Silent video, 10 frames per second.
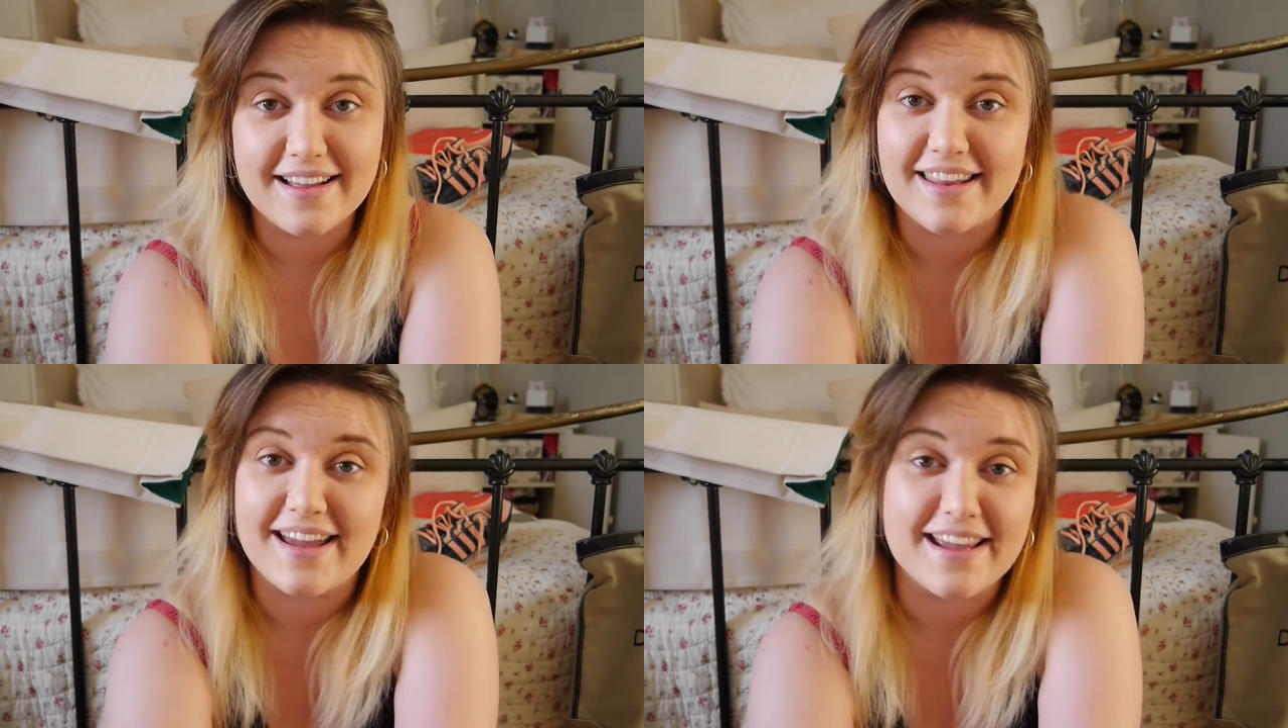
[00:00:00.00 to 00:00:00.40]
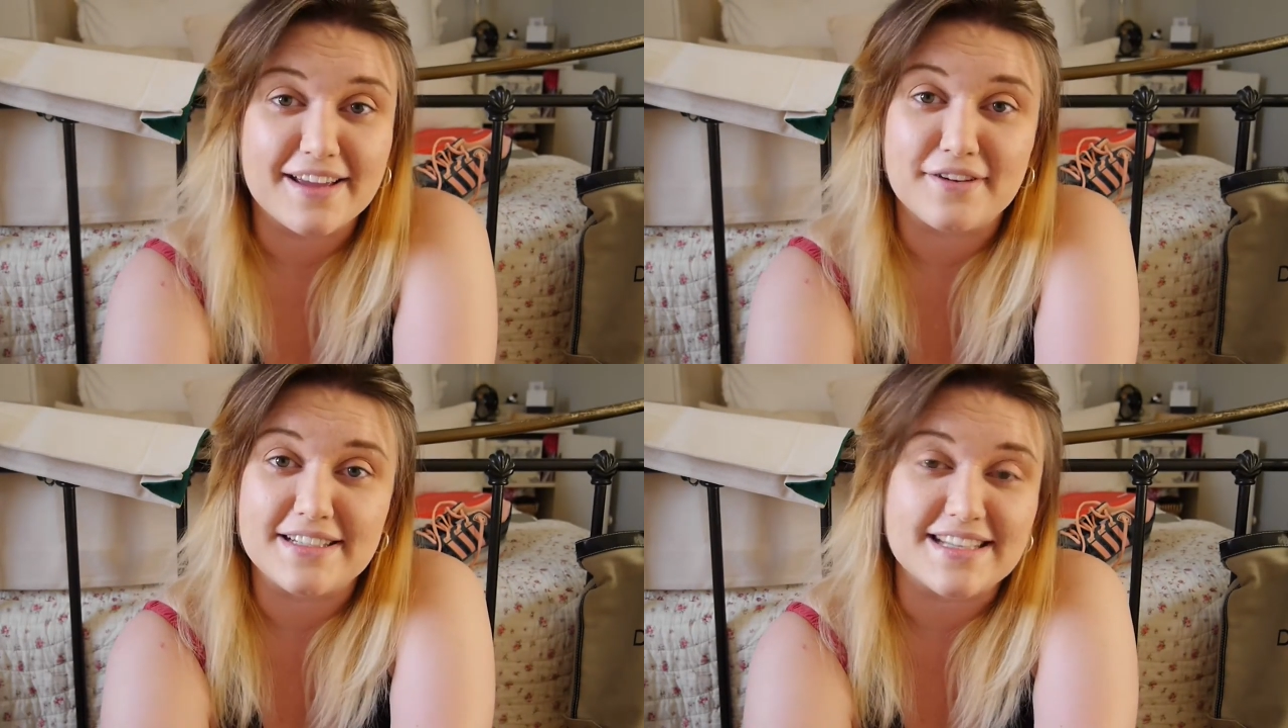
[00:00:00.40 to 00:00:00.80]

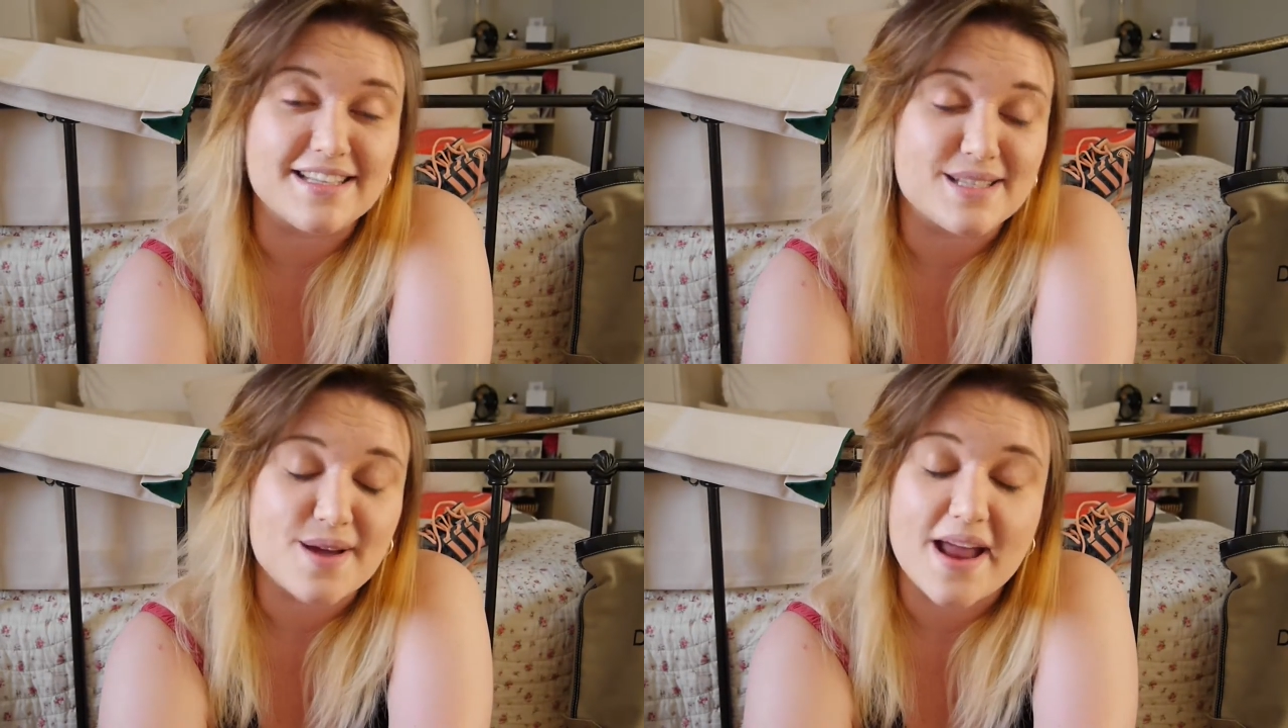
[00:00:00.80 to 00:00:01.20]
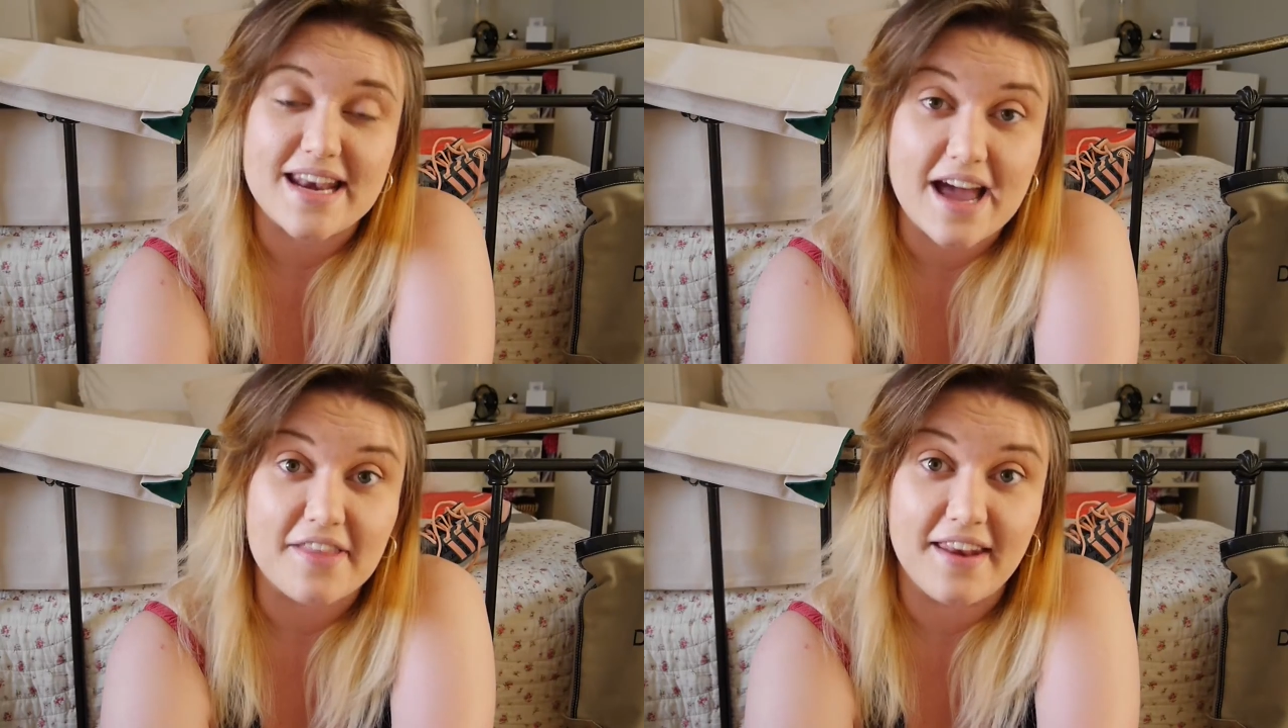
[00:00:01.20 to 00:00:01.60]
like, if I didn't do
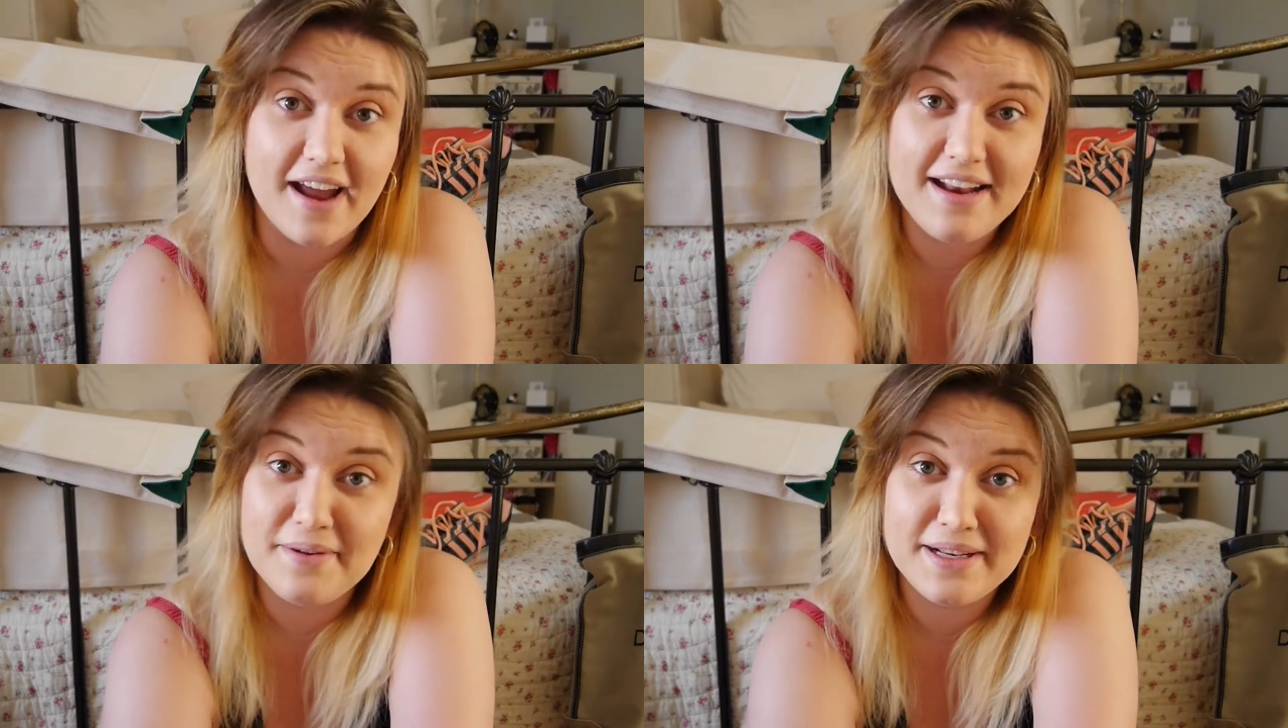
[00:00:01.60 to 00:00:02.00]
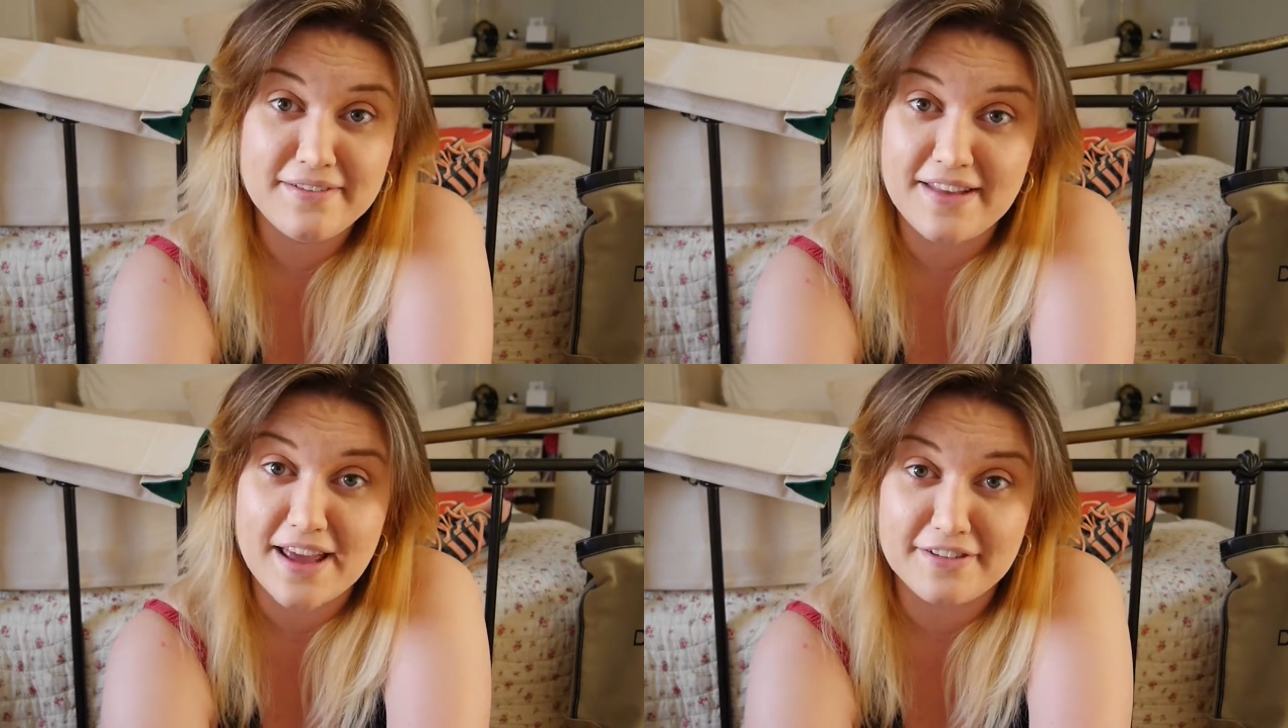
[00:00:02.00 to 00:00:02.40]
it now, then I
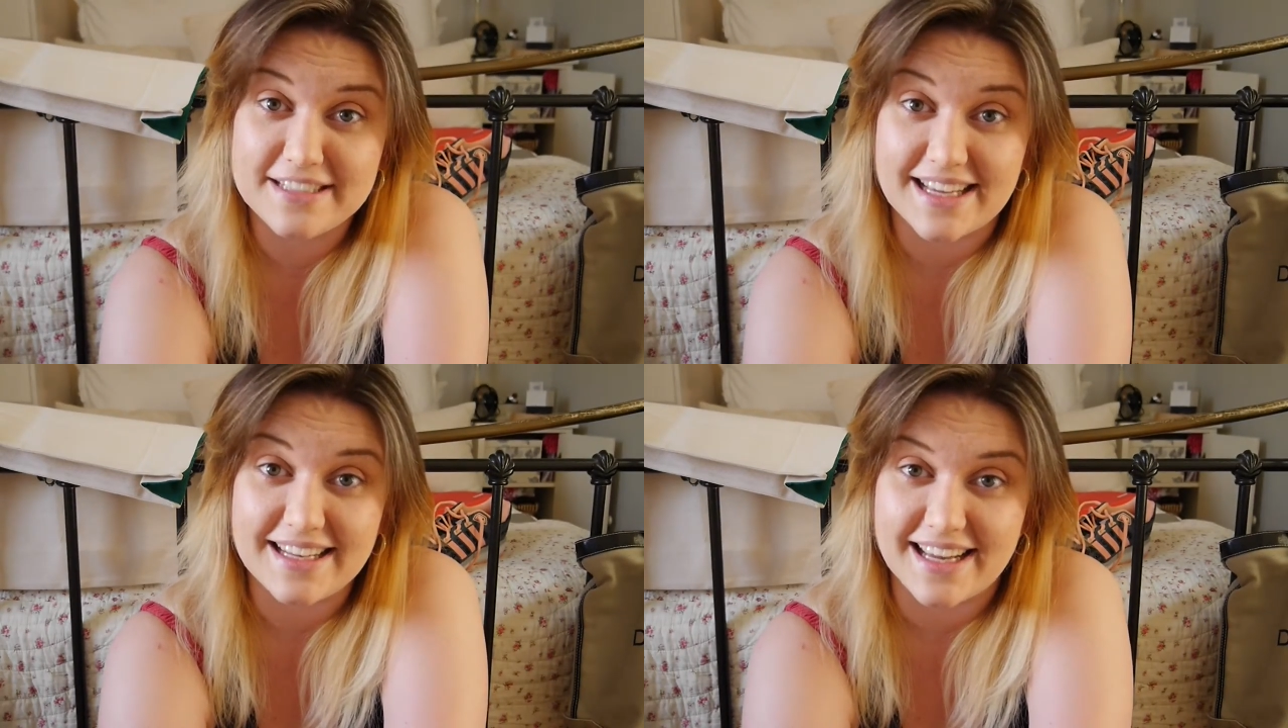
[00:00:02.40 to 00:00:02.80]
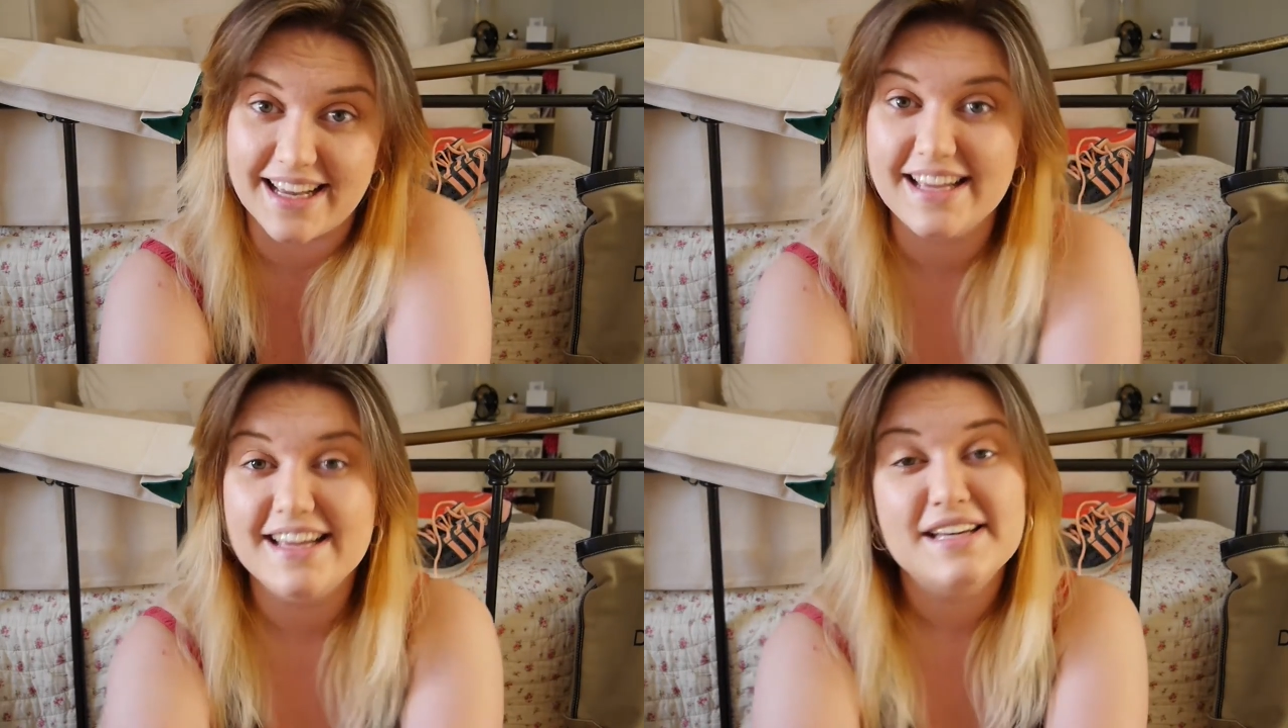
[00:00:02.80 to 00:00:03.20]
would never done it.